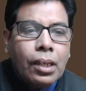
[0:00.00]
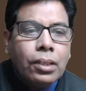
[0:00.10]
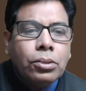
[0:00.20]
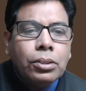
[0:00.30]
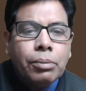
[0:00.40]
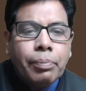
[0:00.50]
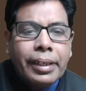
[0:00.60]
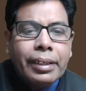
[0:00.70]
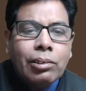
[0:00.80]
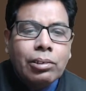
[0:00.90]
So
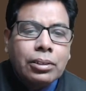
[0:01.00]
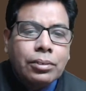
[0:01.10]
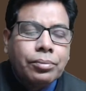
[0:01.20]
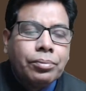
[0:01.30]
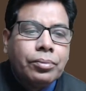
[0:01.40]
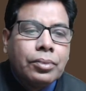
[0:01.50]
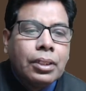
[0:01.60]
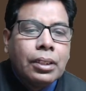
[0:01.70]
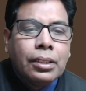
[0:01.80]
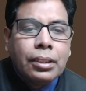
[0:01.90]
depending on
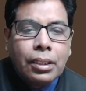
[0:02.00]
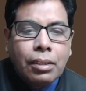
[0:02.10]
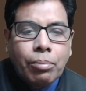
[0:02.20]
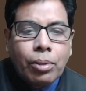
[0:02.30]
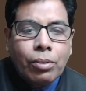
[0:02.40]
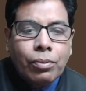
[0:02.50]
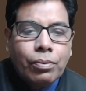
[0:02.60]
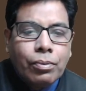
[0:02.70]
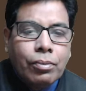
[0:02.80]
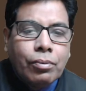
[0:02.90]
the number of
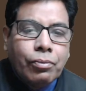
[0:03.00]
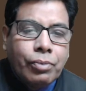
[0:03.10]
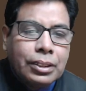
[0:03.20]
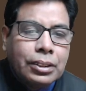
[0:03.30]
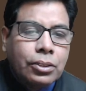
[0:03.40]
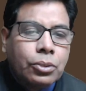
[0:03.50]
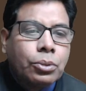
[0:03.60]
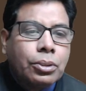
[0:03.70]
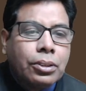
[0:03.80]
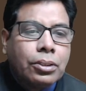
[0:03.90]
functional
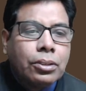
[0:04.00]
codes,